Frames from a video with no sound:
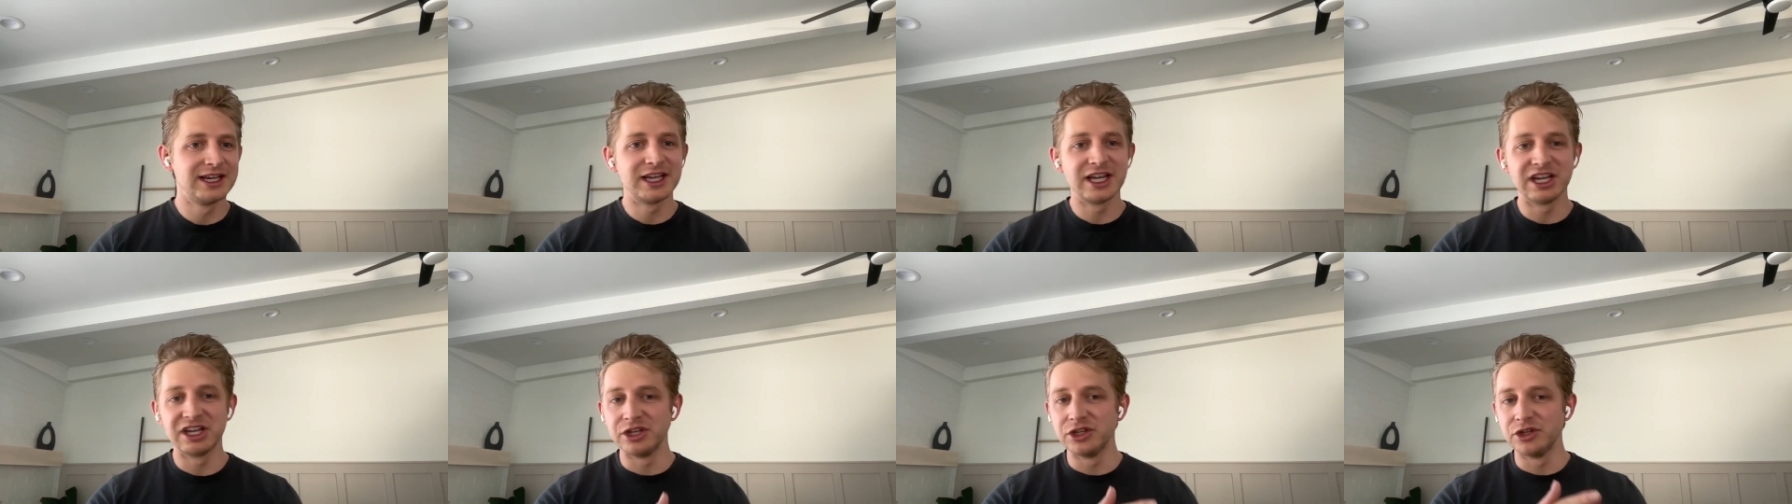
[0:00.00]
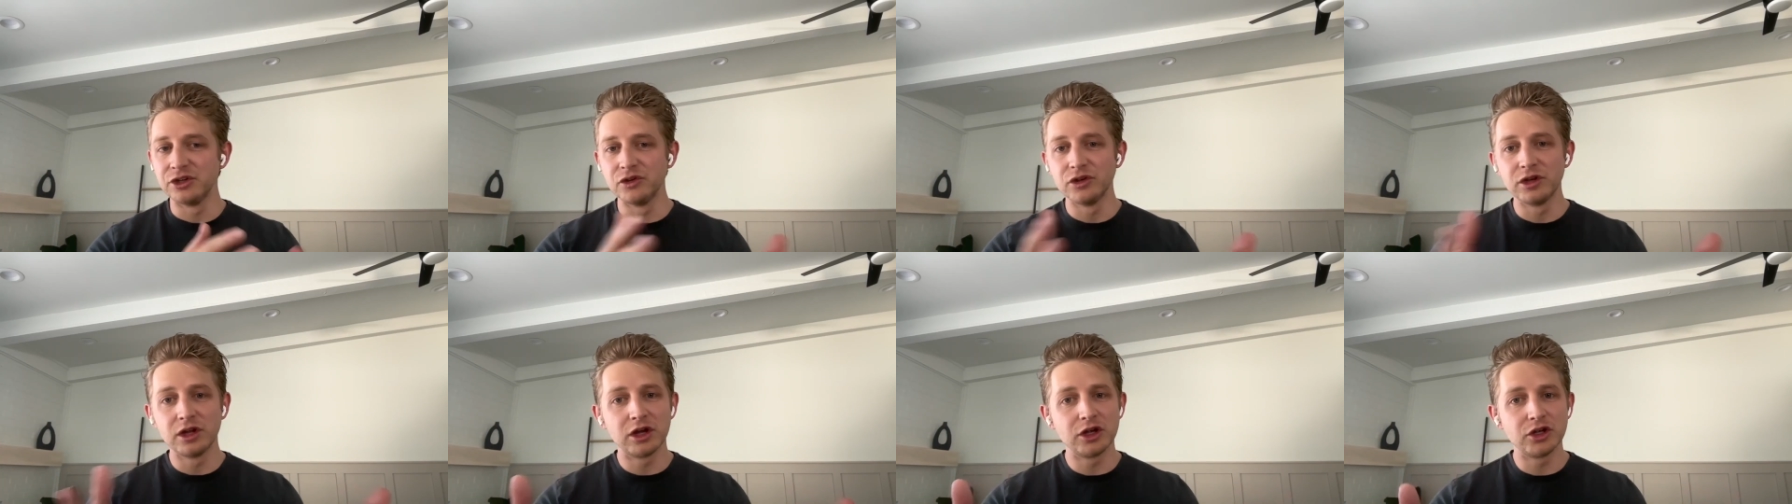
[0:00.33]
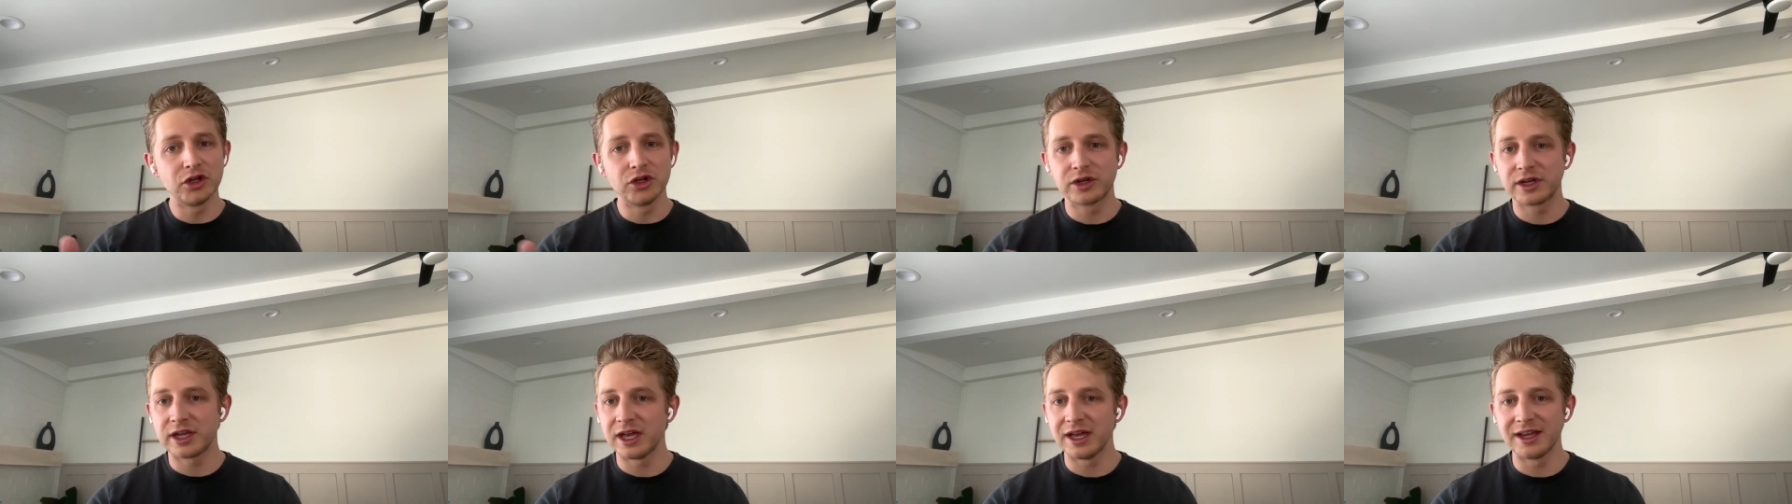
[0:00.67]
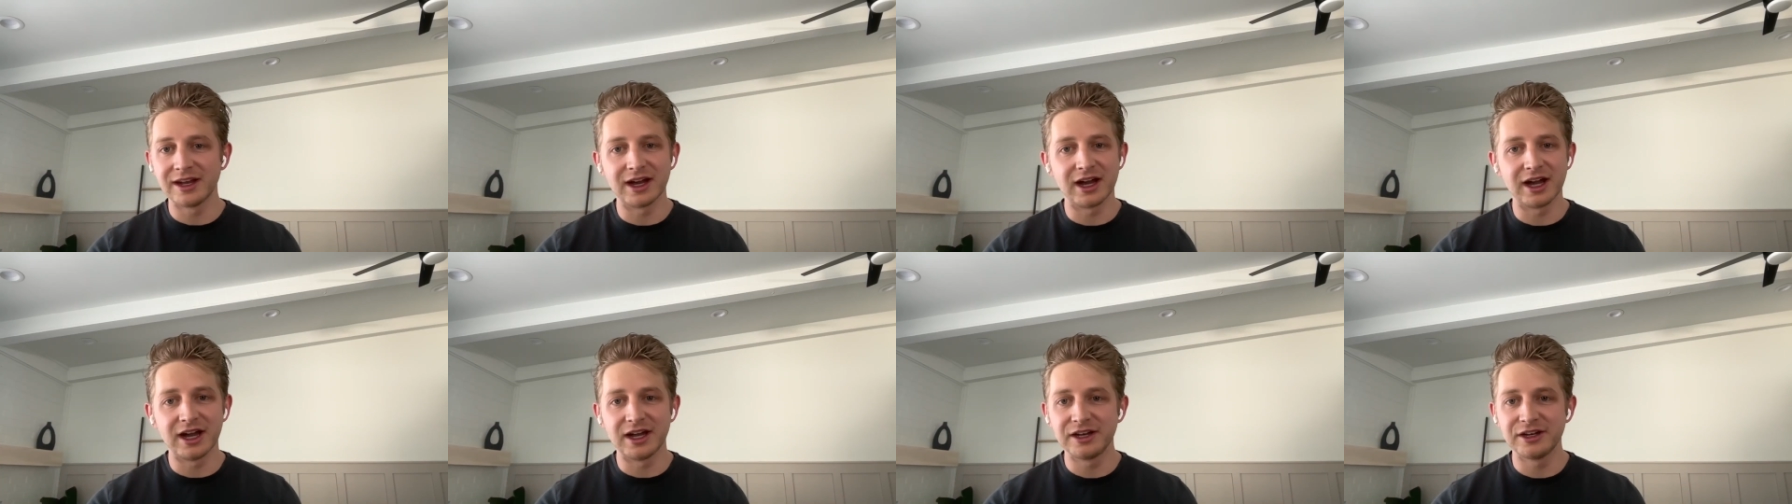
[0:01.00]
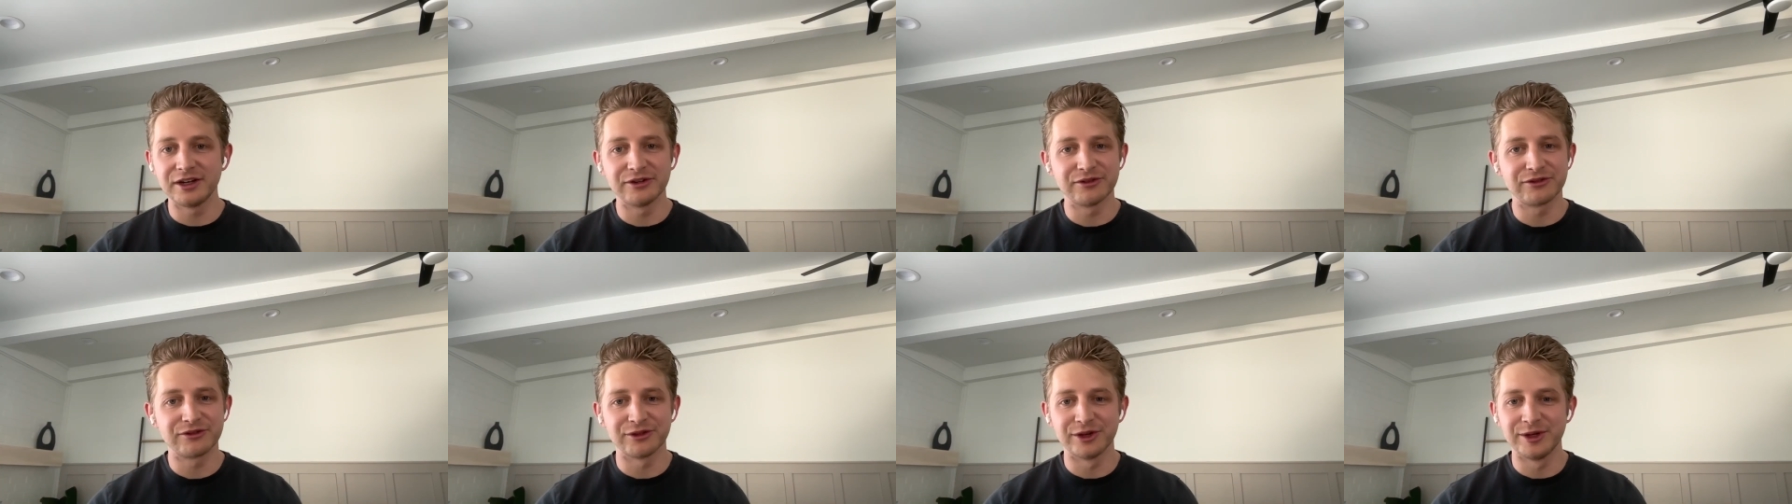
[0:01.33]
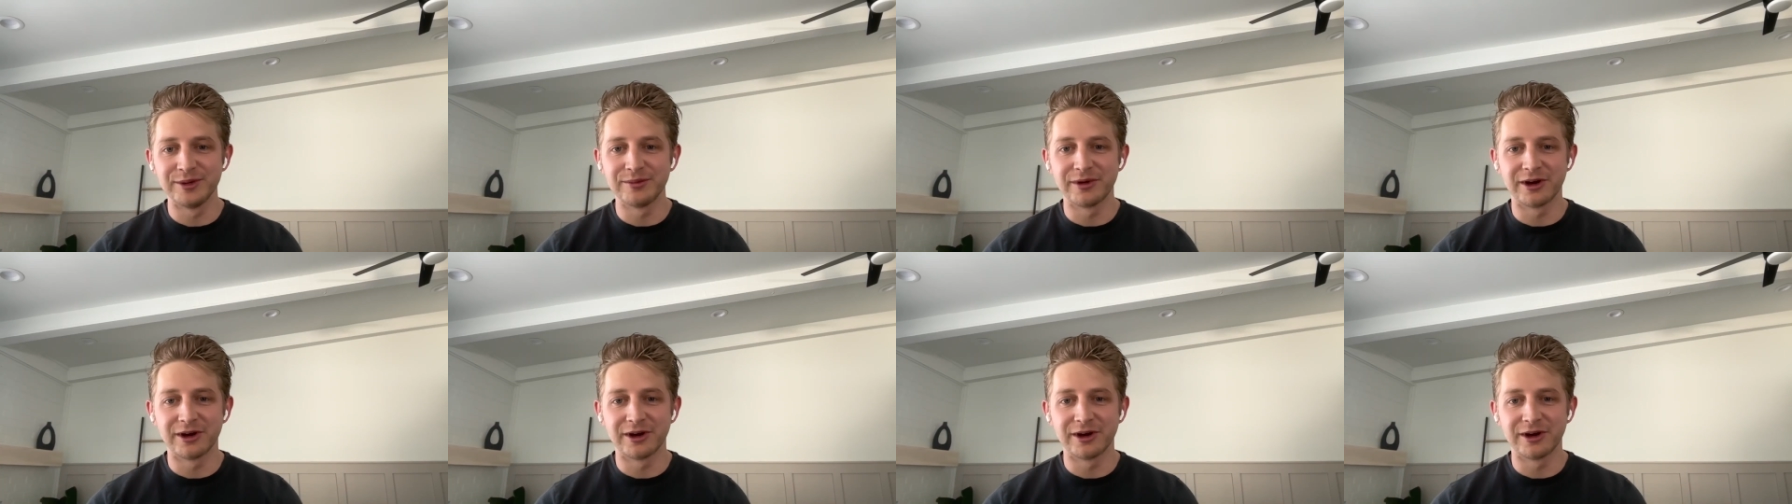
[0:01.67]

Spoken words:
And you can't hide in a free